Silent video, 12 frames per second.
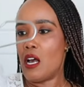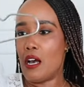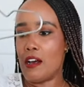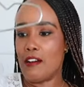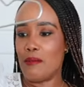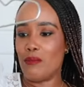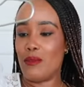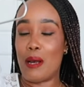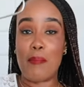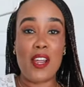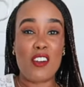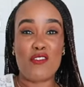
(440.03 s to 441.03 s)
um,
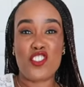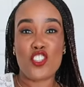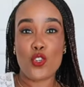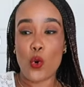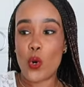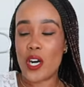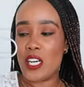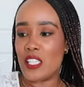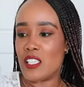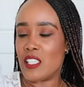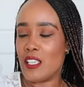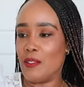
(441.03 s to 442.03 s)
a pair of
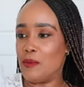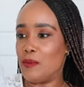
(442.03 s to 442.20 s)
shorts.